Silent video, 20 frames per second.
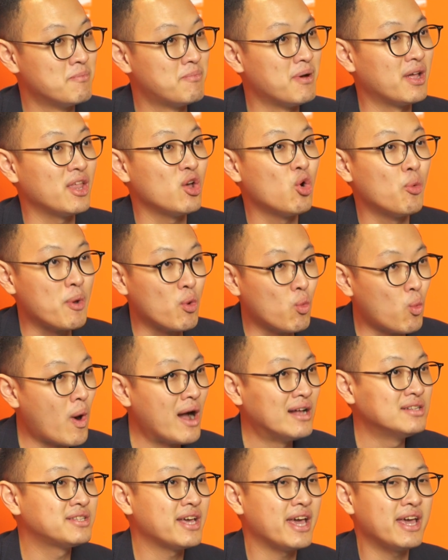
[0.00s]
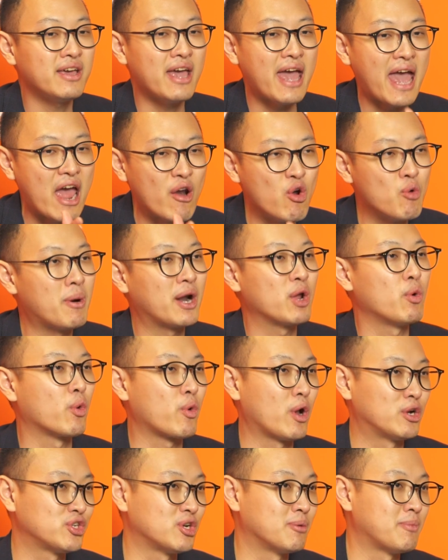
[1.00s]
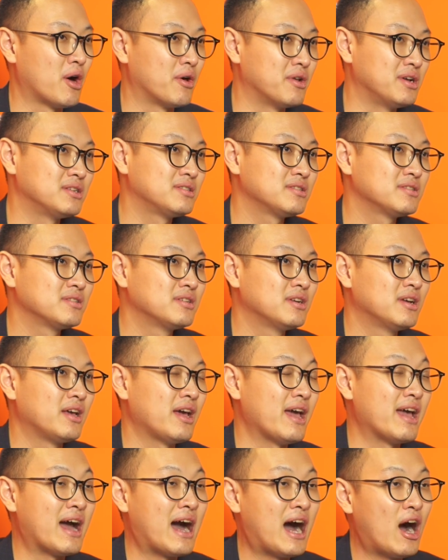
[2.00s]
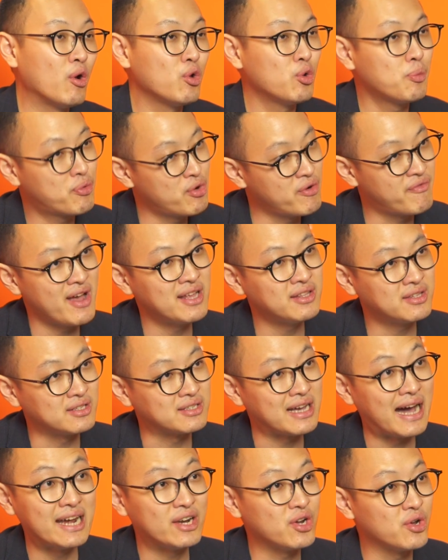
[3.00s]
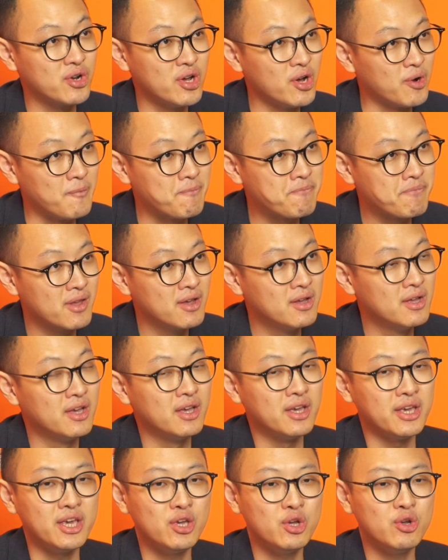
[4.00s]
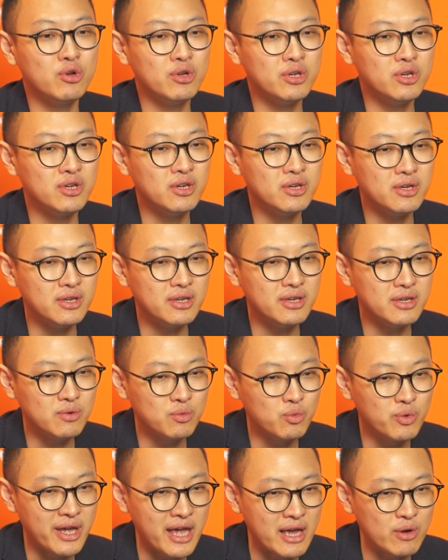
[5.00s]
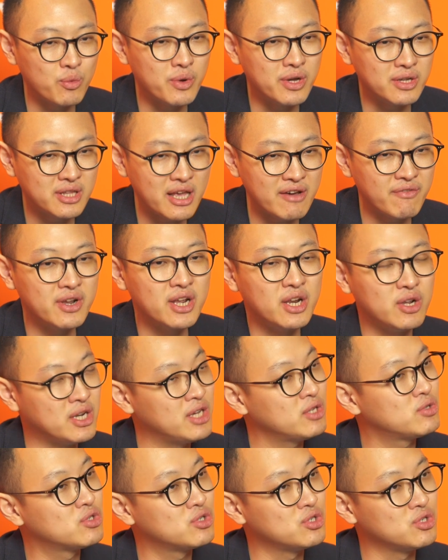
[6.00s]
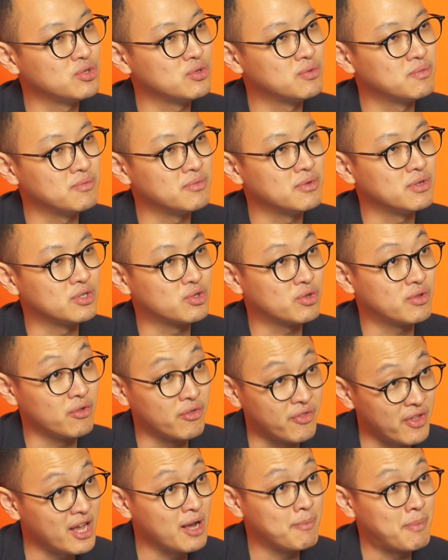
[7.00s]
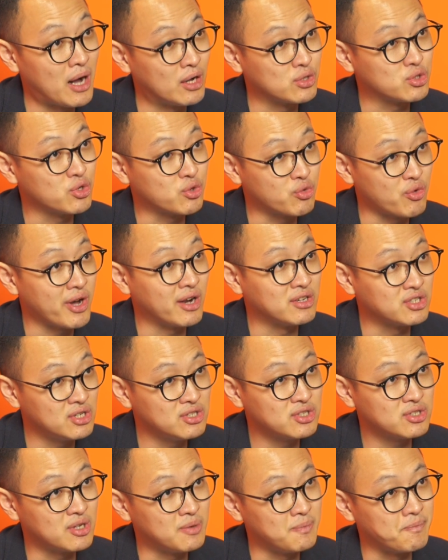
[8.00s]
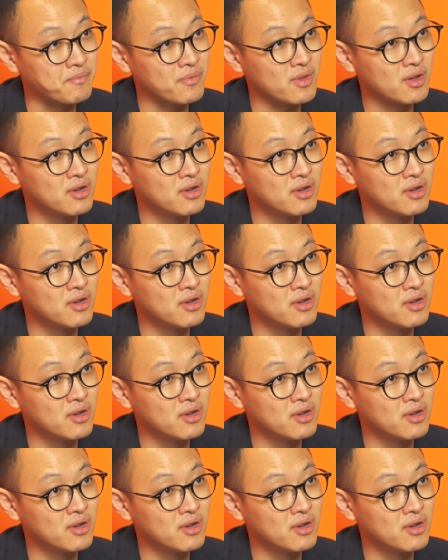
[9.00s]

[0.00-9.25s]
but it will be one day everybody will question about it. And how you prevent it, I don't know. It, it, we, we definitely need to, to think about to create a system,